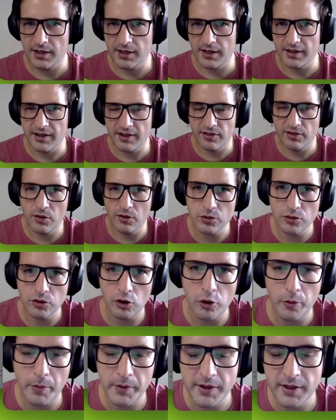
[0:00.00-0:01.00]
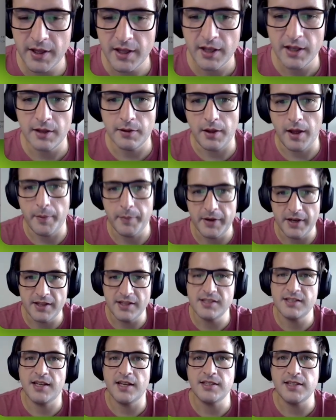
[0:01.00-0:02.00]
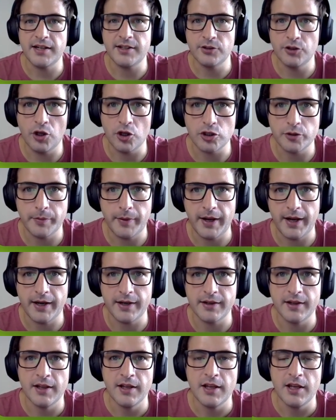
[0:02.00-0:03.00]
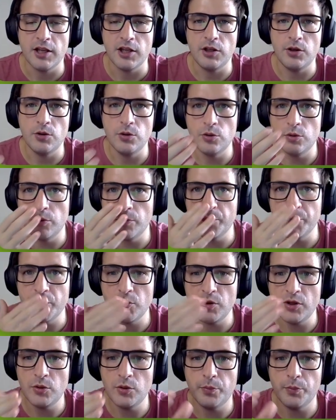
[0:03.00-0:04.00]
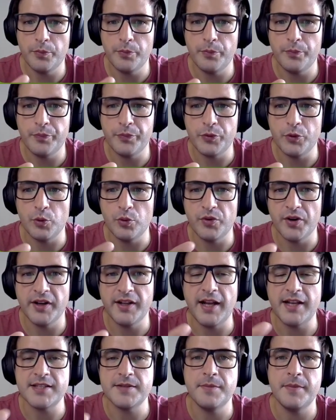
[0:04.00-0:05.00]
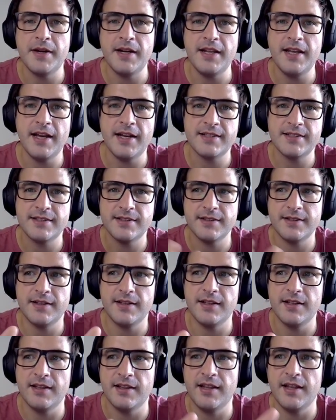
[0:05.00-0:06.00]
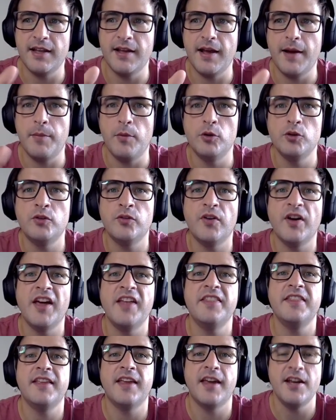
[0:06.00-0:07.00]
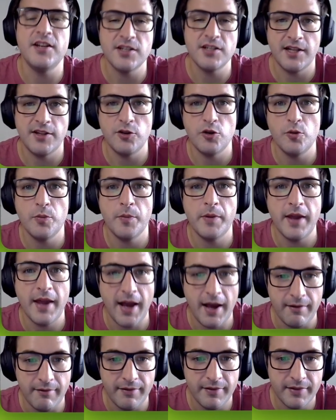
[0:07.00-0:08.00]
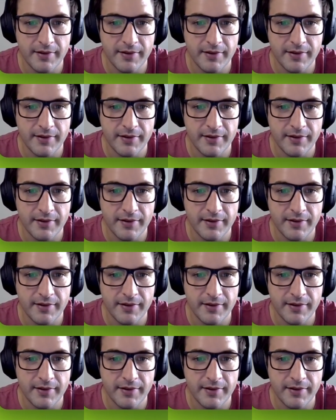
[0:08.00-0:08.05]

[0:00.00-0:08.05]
Those documents, I mean, in this case are docs, but you need to create as many as the amount of edge cases that you may have.